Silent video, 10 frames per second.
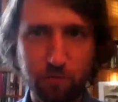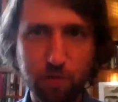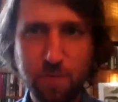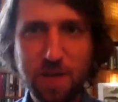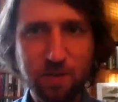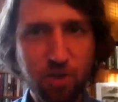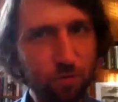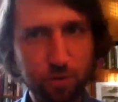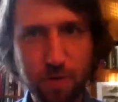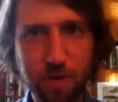mean she
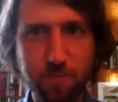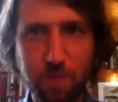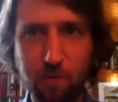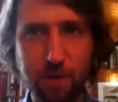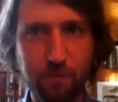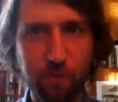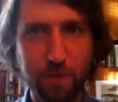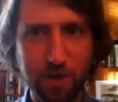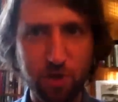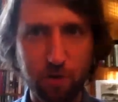would be in power for
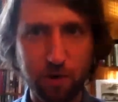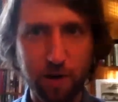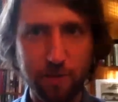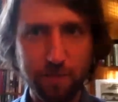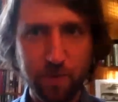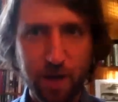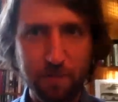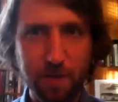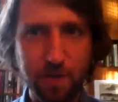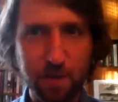much longer. I
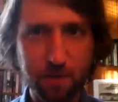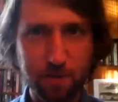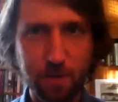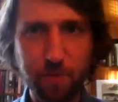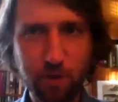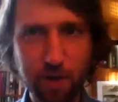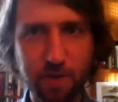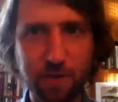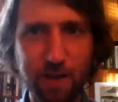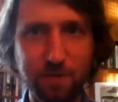mean, in
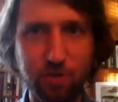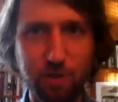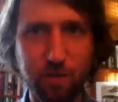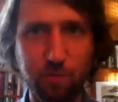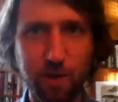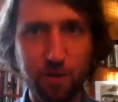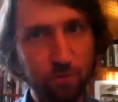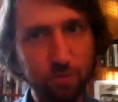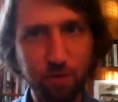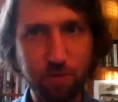democratic country where you
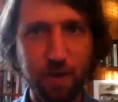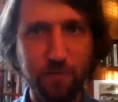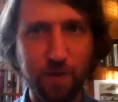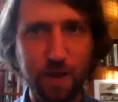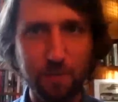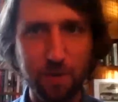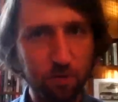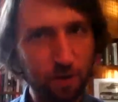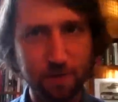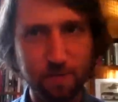do not have an army who
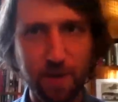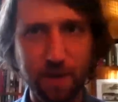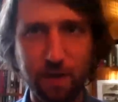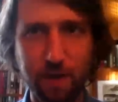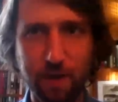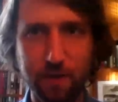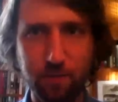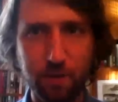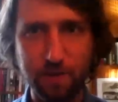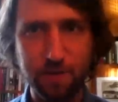can
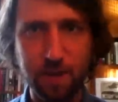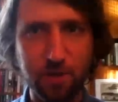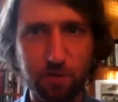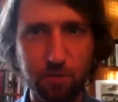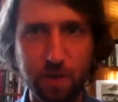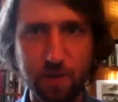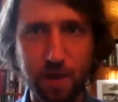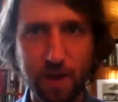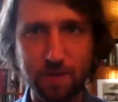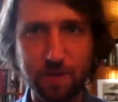stage a coup
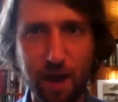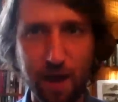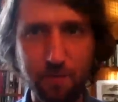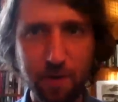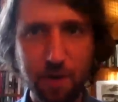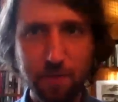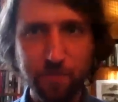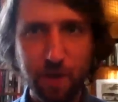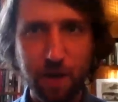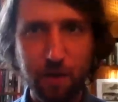d'etat any time,
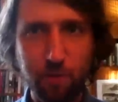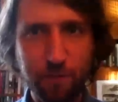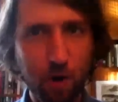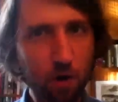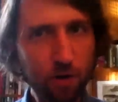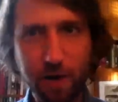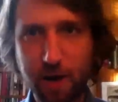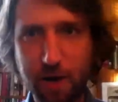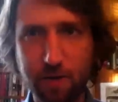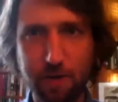with all
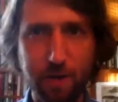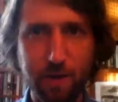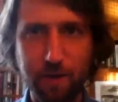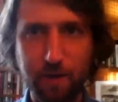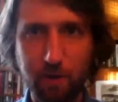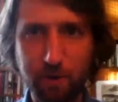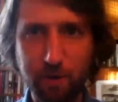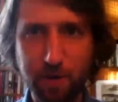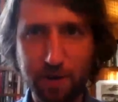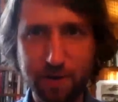her
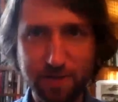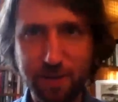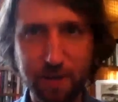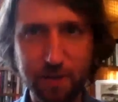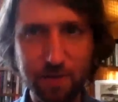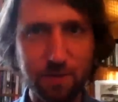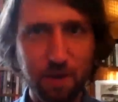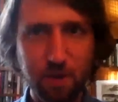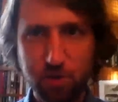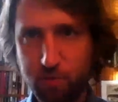skills,
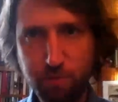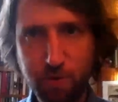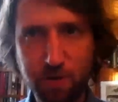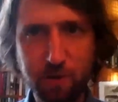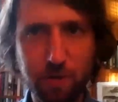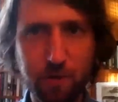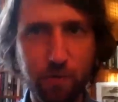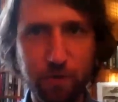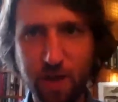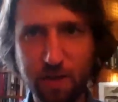she would be ruling
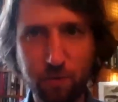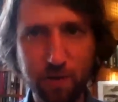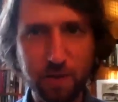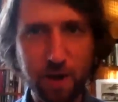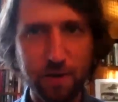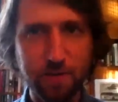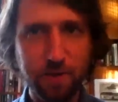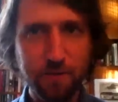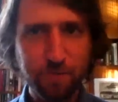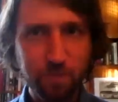for 10, 20 years.
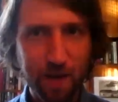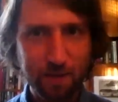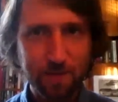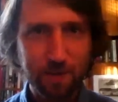But